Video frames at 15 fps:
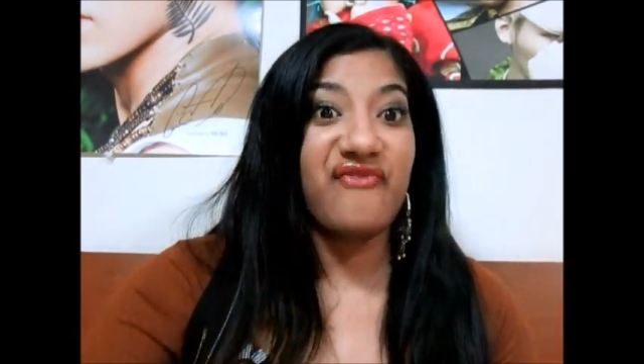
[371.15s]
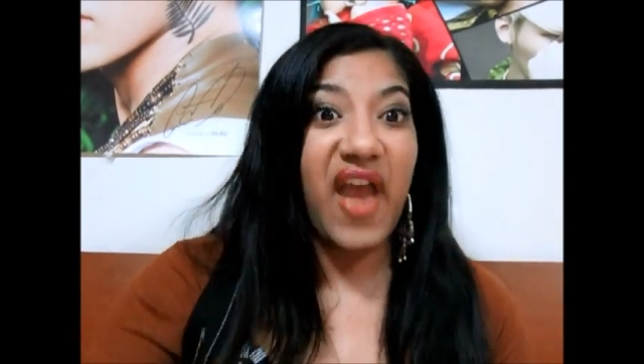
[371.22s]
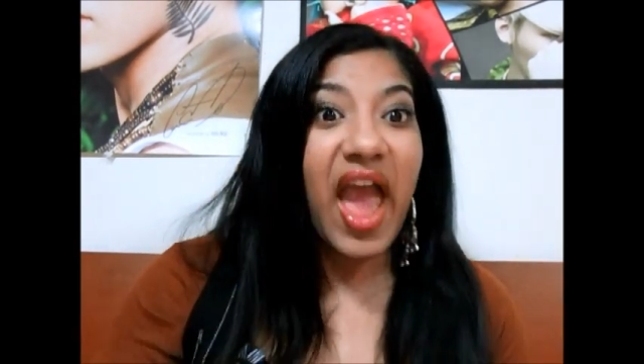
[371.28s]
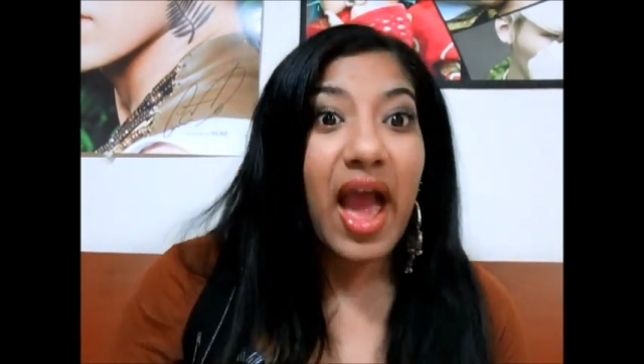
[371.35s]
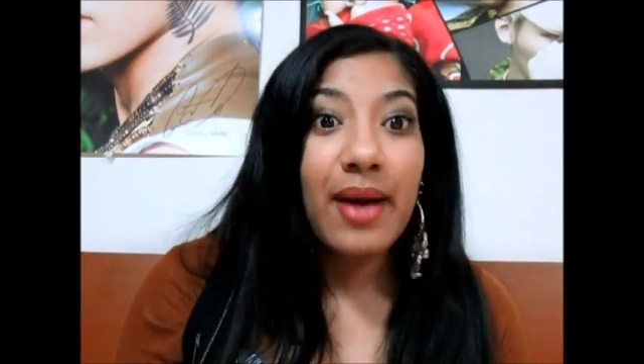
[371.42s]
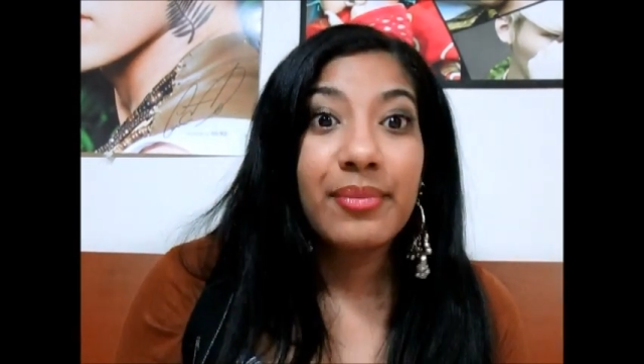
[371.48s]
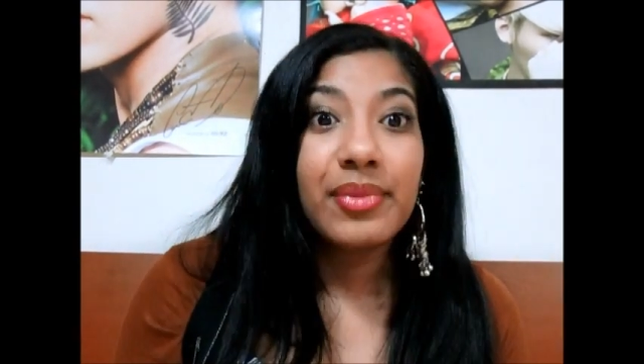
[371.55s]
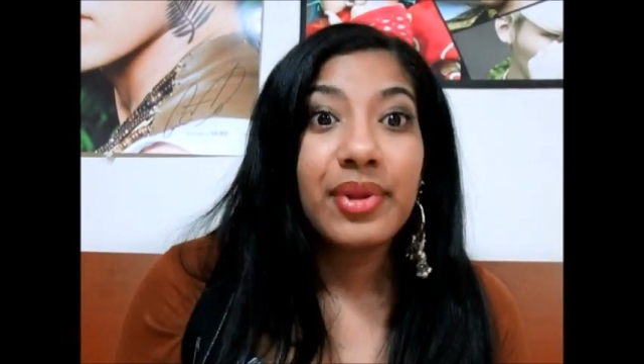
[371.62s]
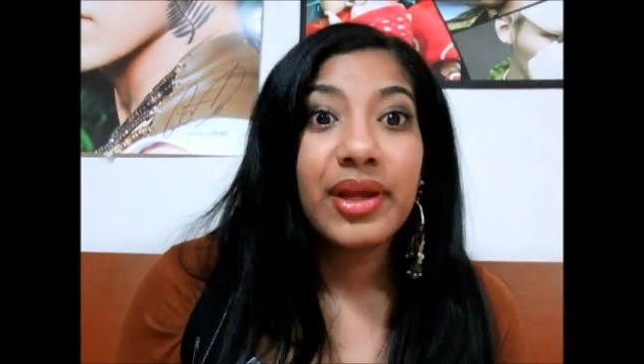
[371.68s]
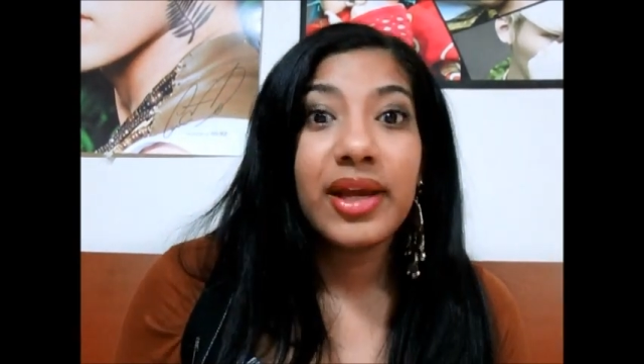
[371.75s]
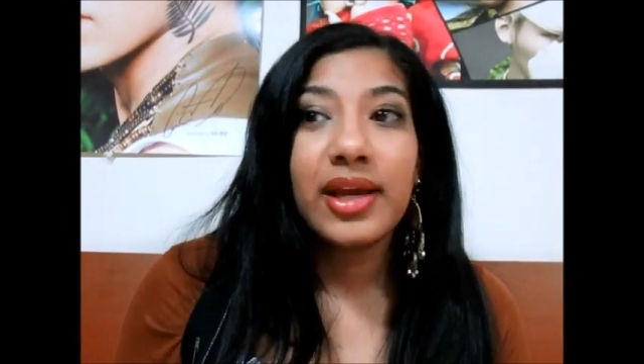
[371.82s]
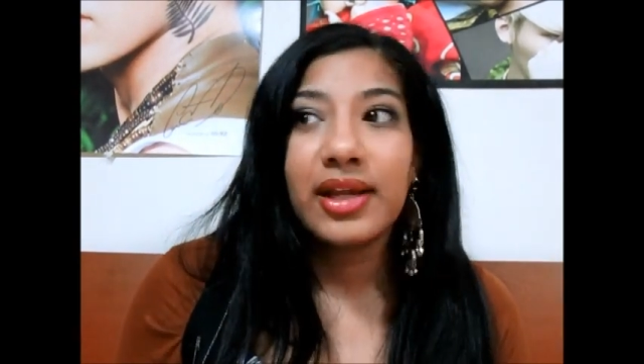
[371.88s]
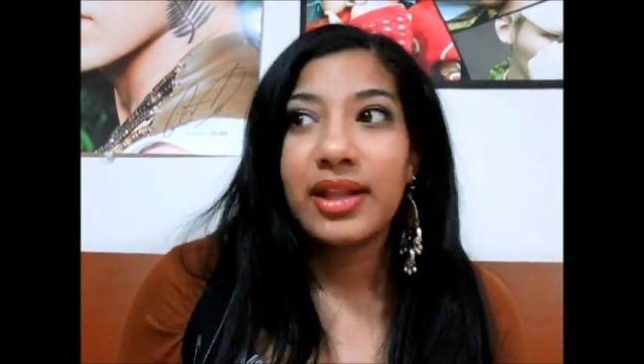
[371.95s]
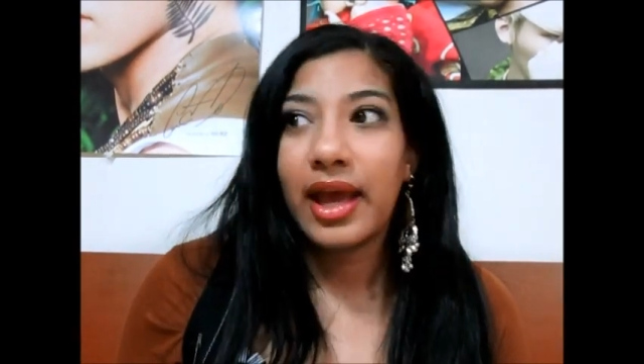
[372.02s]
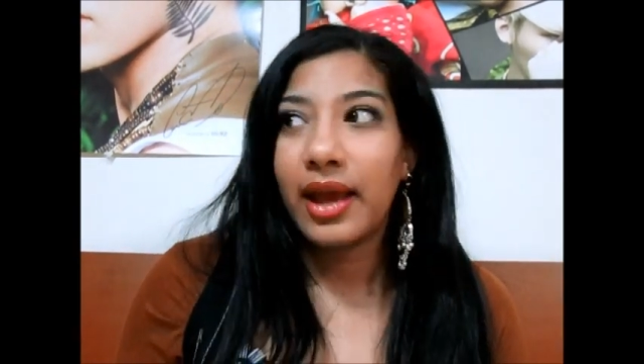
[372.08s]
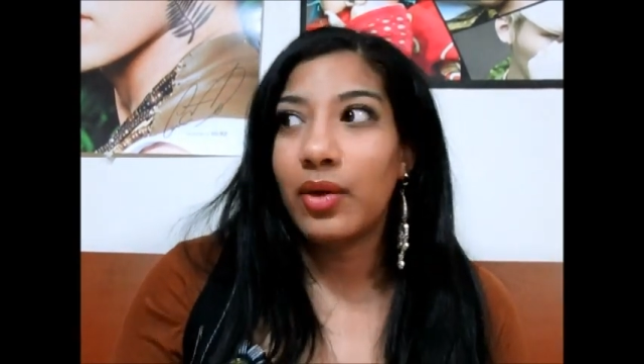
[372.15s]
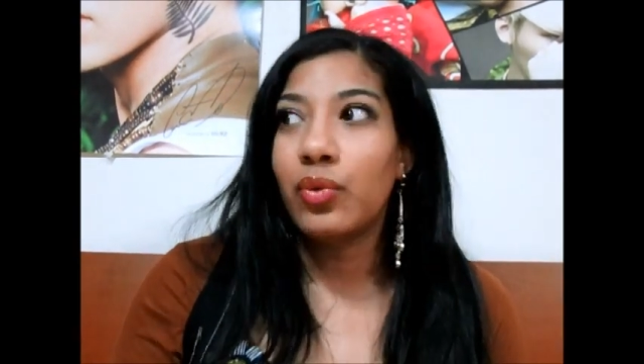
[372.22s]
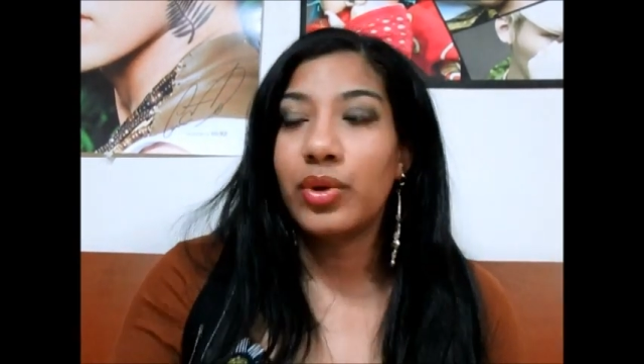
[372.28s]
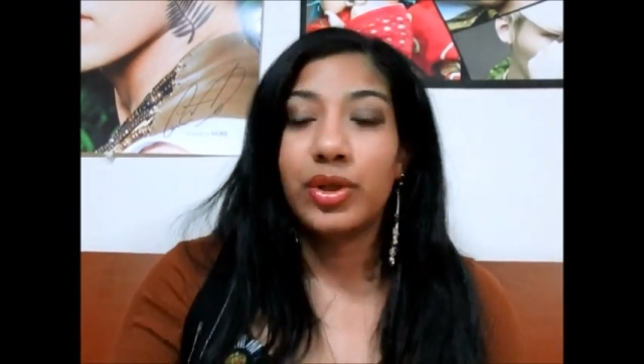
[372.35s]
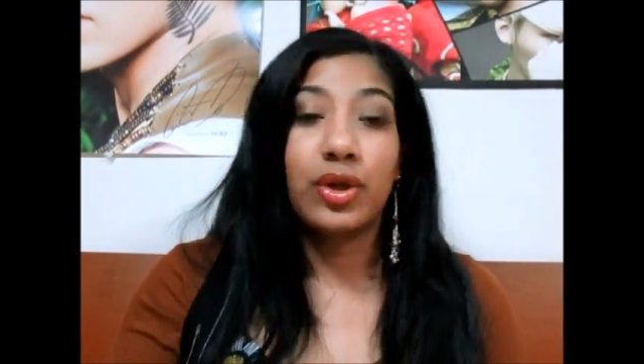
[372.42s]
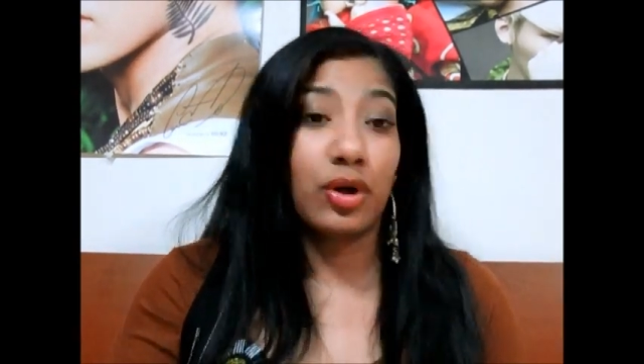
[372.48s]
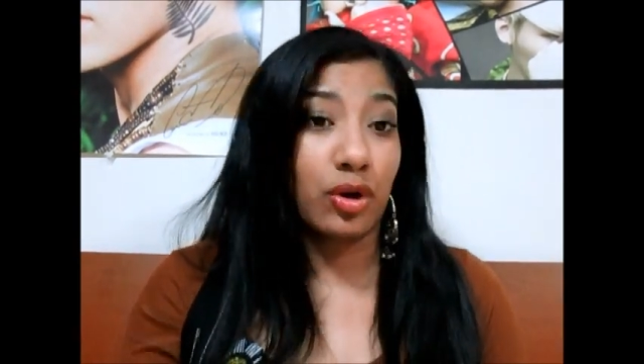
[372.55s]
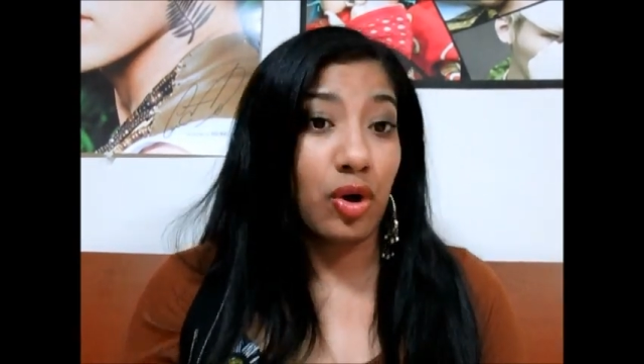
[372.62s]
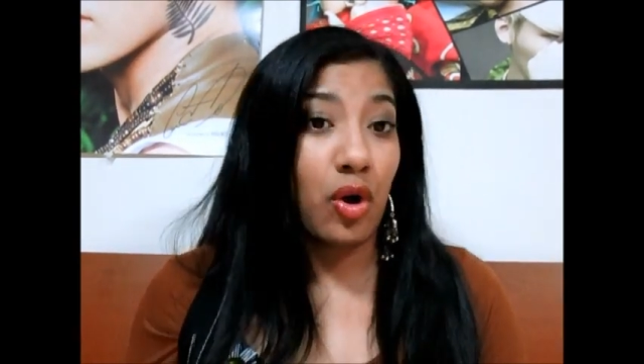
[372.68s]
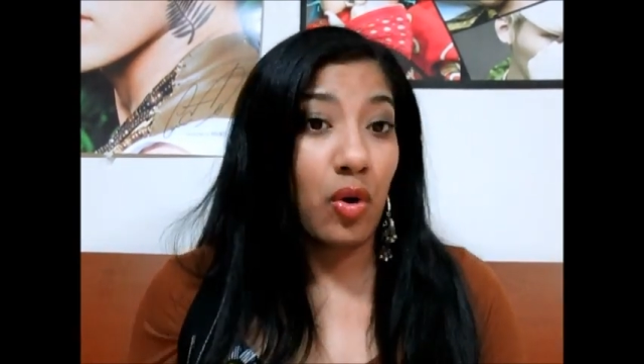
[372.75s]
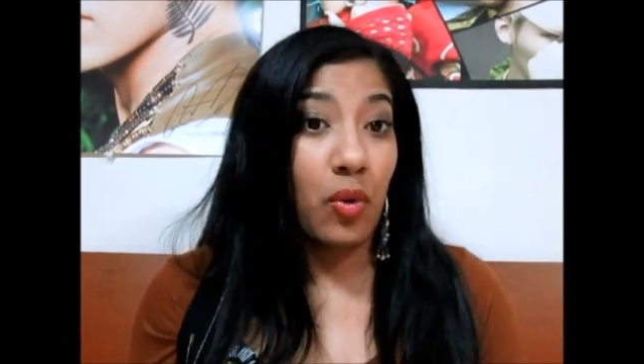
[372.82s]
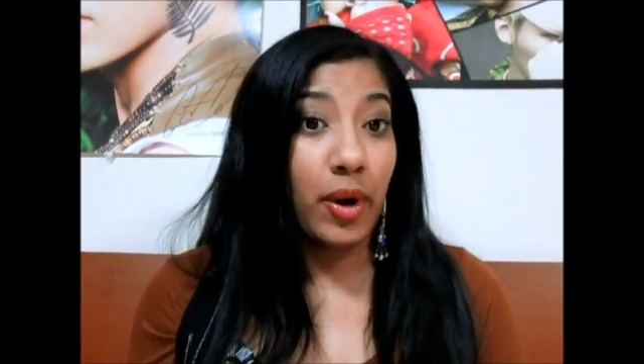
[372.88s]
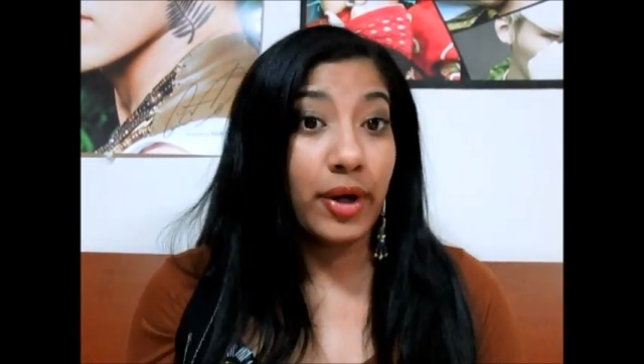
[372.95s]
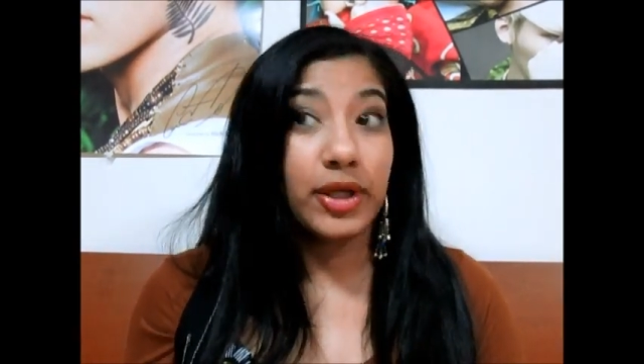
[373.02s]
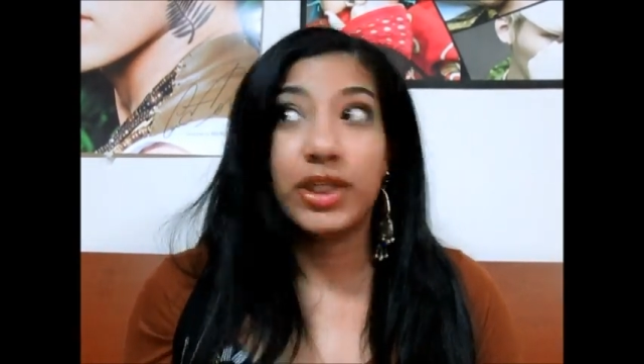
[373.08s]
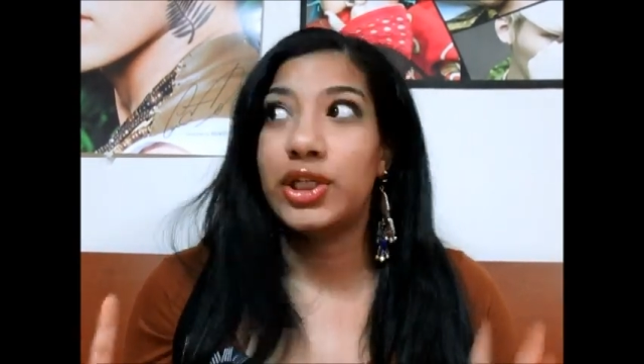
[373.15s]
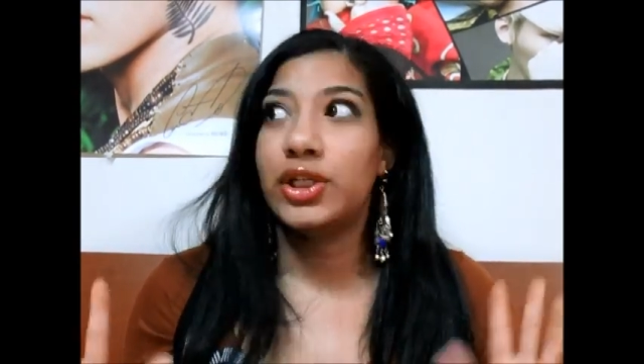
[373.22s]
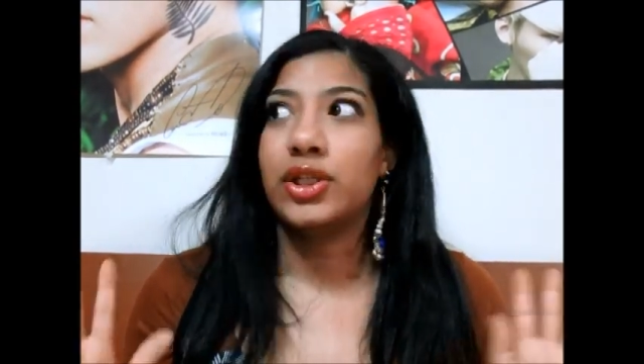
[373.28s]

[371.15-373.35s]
family like with your coworkers